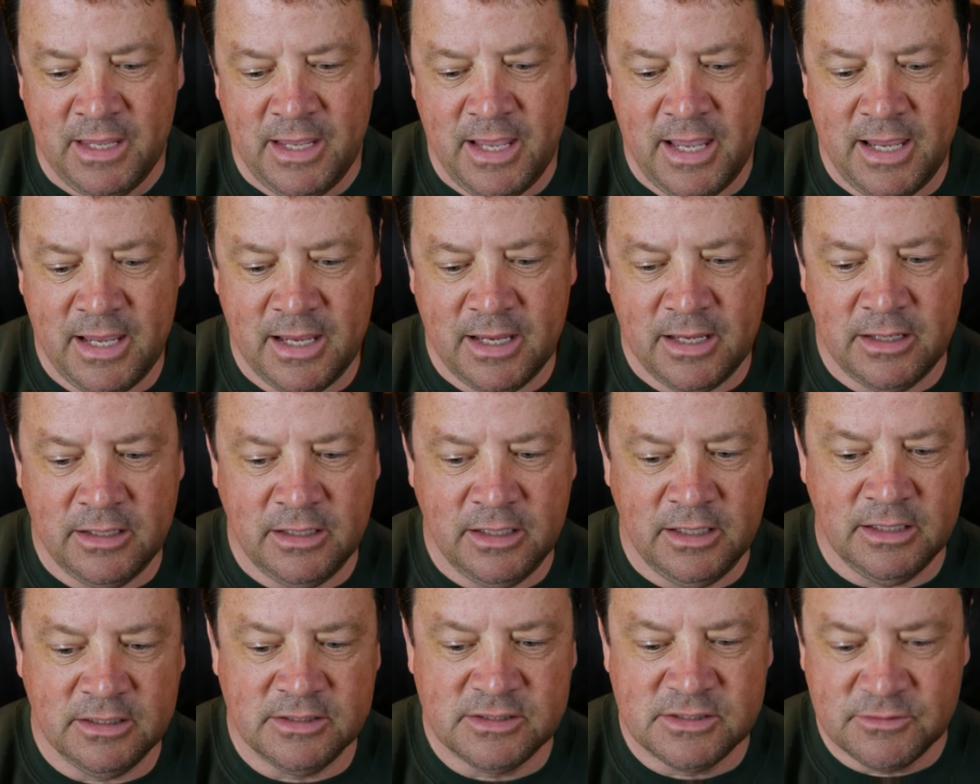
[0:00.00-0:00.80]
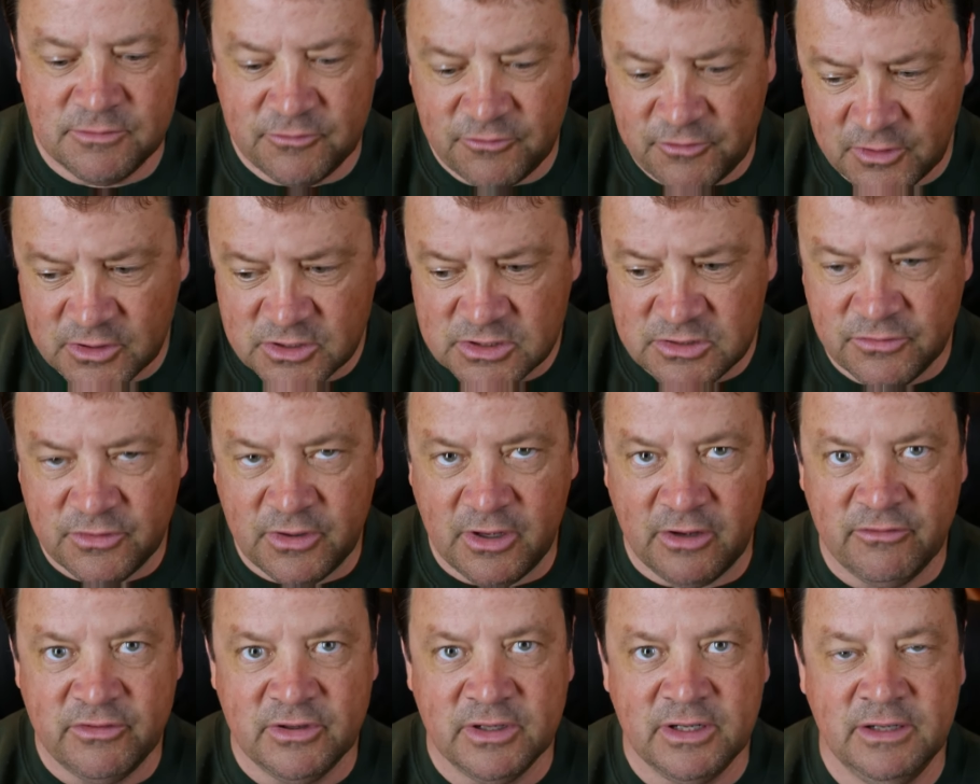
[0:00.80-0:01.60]
and it's first of
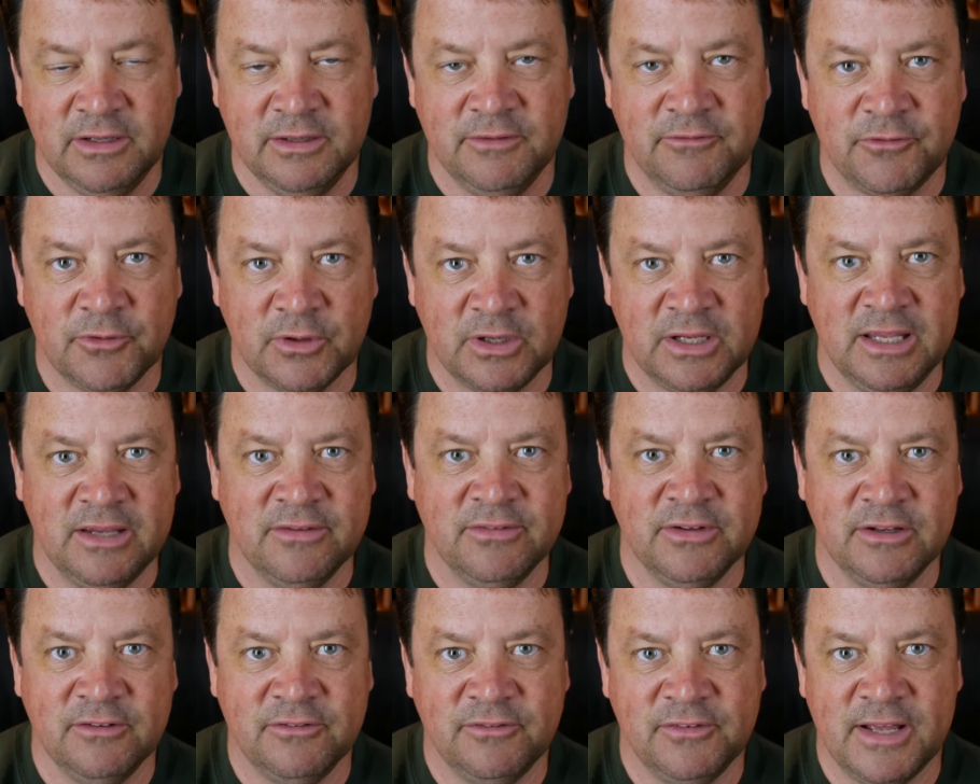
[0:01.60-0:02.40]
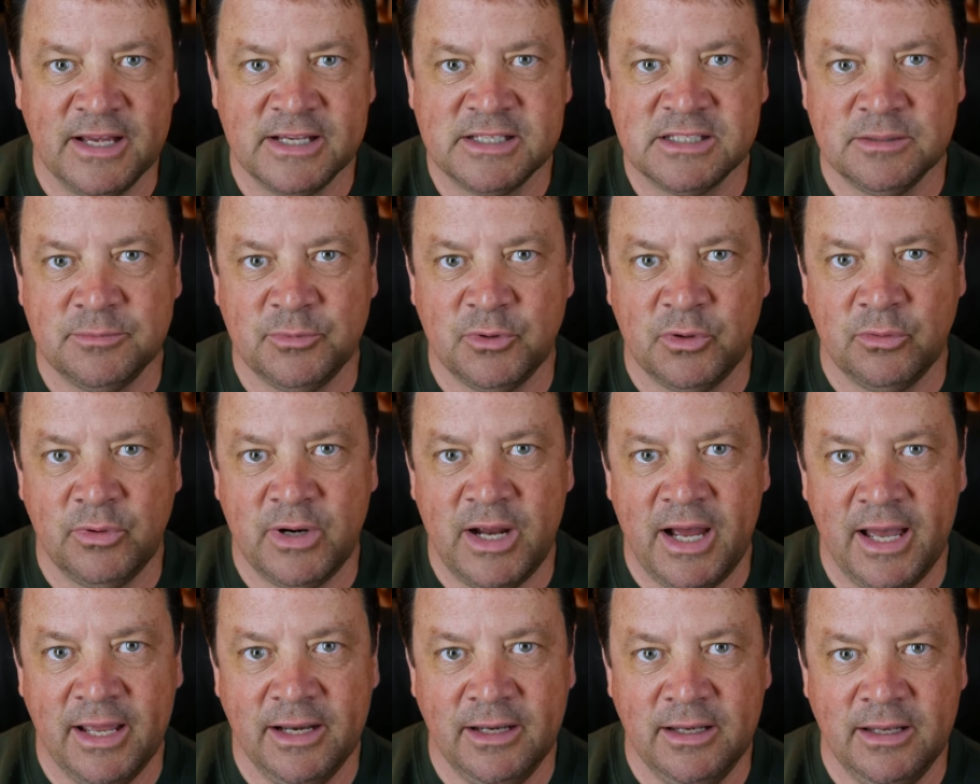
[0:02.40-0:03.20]
all very forgiving, flexible
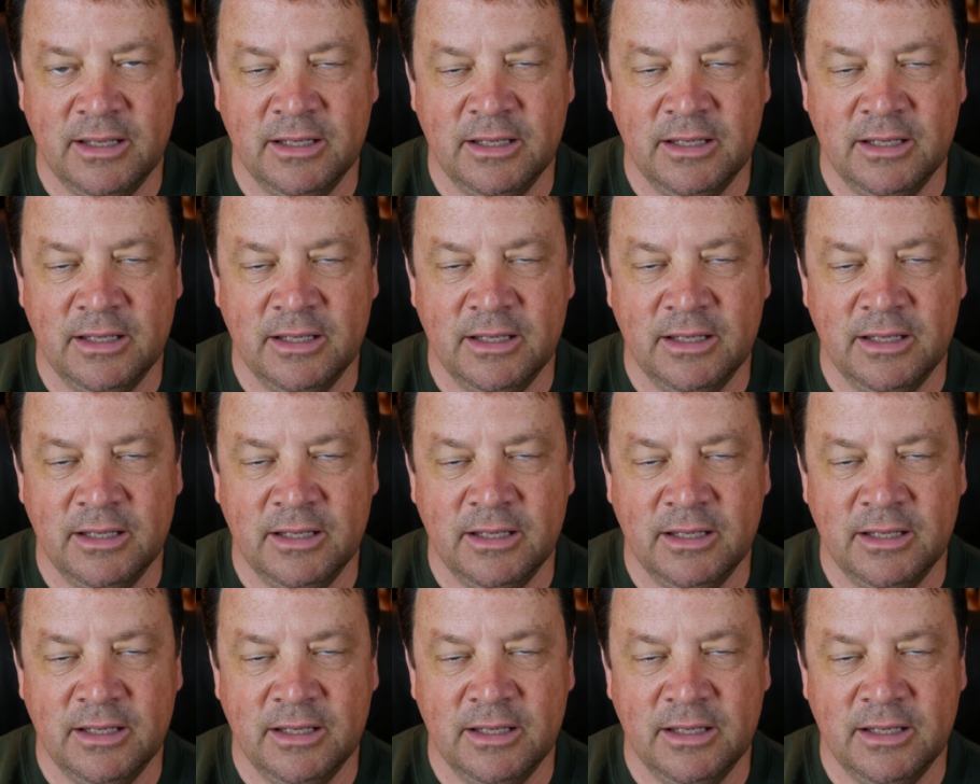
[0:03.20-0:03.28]
rod,